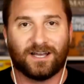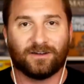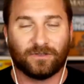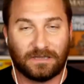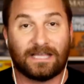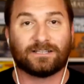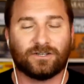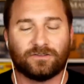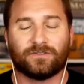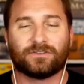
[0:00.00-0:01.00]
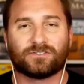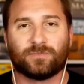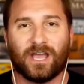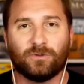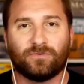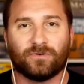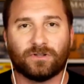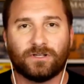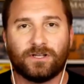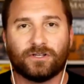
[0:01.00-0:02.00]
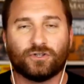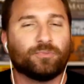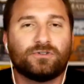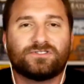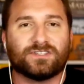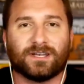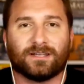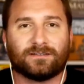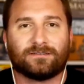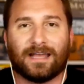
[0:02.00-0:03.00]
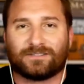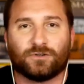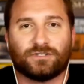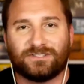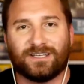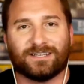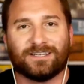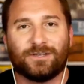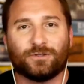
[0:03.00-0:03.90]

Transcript: of the likelihood that this will be helpful you boosted it that's all you did